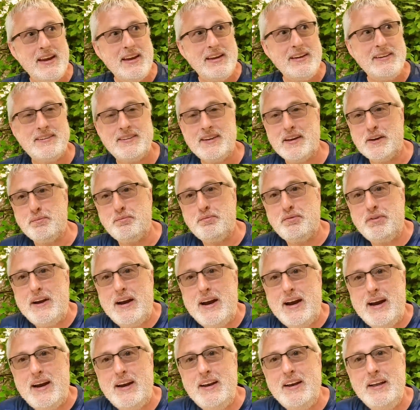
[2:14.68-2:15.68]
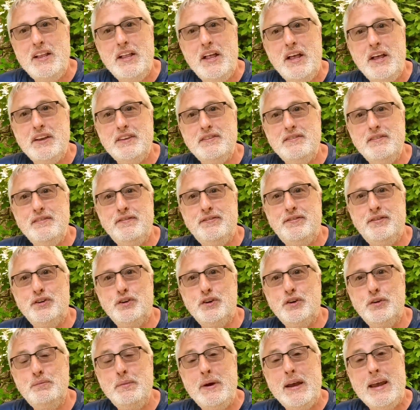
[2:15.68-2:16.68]
said a prayer
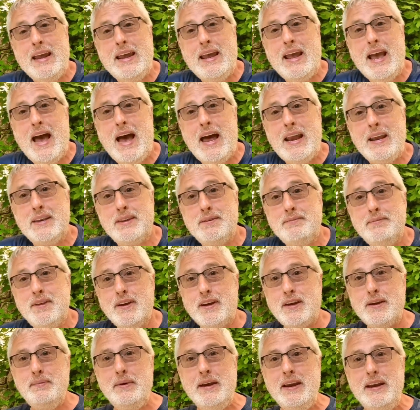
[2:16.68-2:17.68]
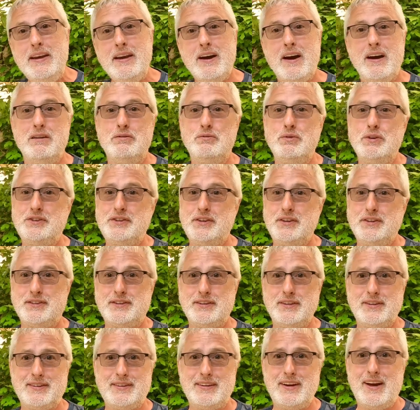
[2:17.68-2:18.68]
for me and the Camino, which is
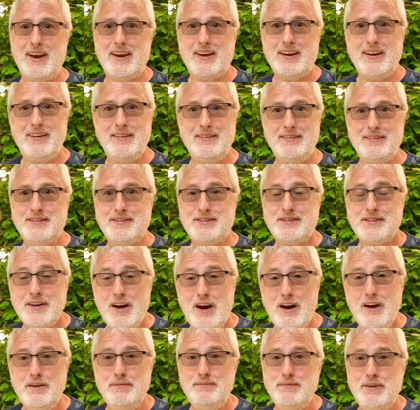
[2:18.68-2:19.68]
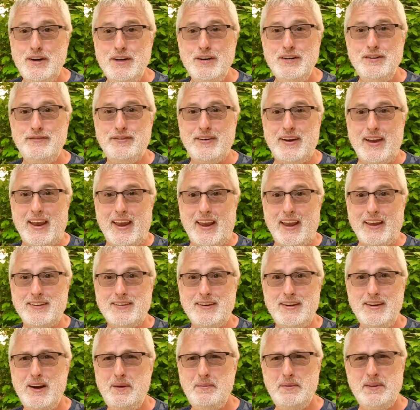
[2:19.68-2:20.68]
just like, it's so moving. I
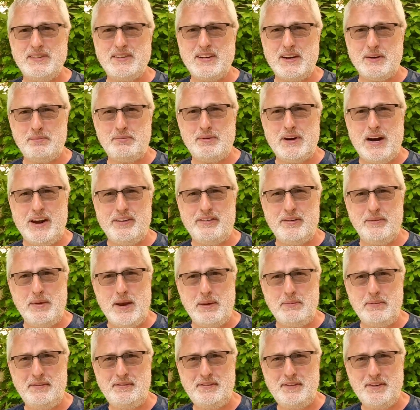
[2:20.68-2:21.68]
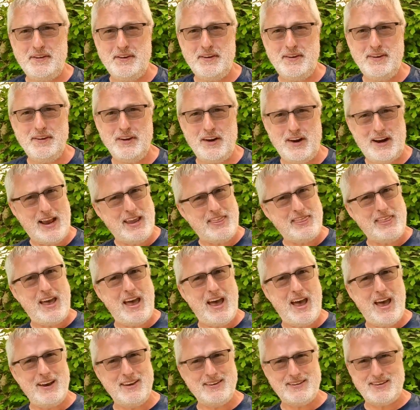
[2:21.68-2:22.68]
said, nobody said a prayer for me before, not like
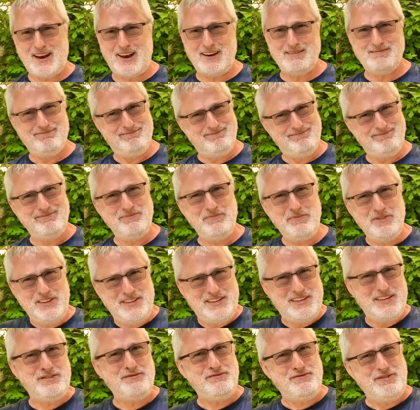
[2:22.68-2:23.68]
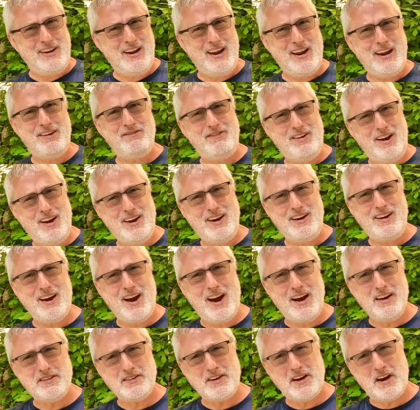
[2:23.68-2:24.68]
that. And it's like, it's really, really
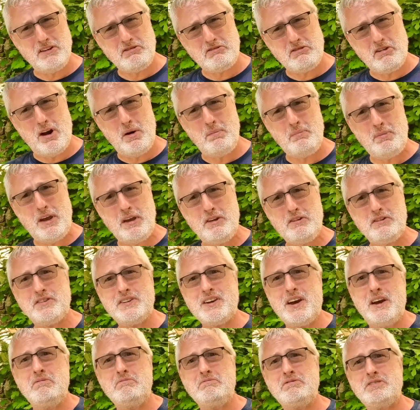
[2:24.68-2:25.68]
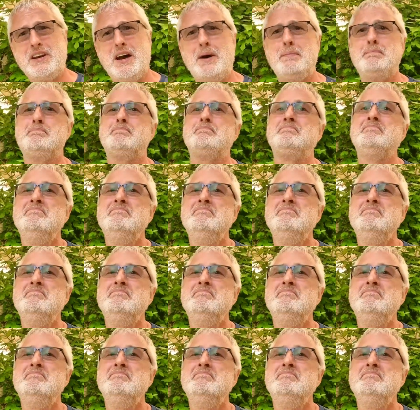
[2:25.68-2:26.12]
nice. I got a bit choked up.